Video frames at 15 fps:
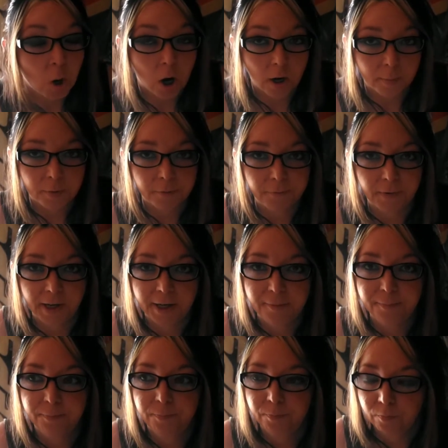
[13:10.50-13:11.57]
Harbor Freight,
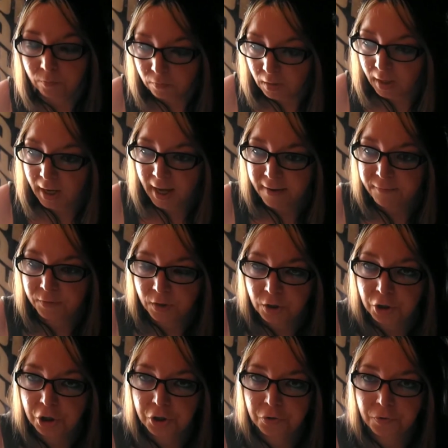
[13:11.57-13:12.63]
they have good
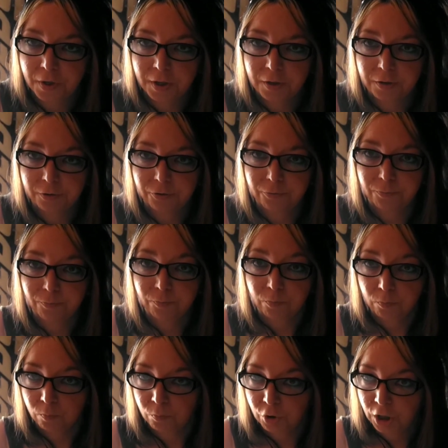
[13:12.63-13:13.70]
generators.
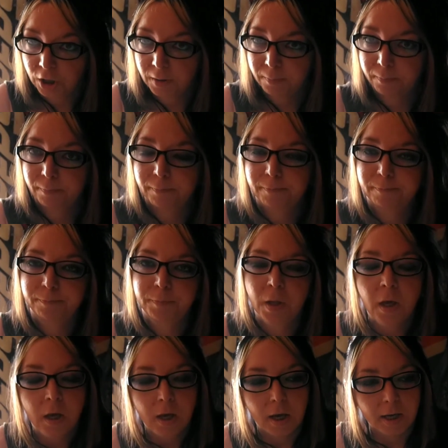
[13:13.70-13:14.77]
Cheap.
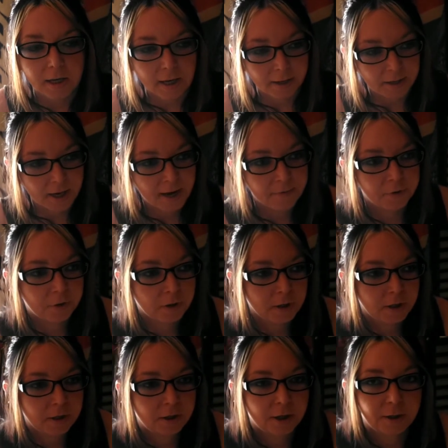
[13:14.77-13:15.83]
And now they have a
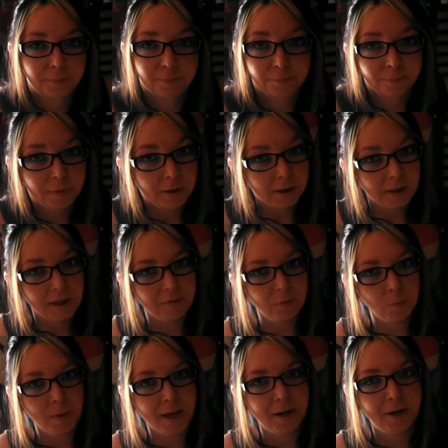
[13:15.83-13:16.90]
credit card. Even
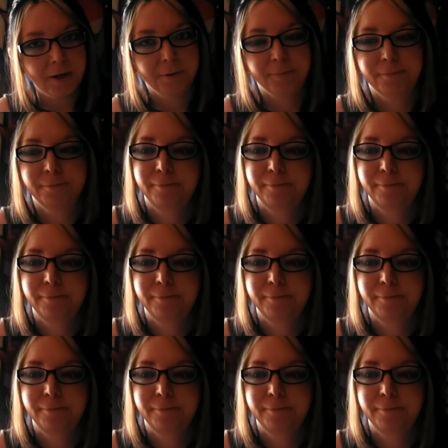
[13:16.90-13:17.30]
better.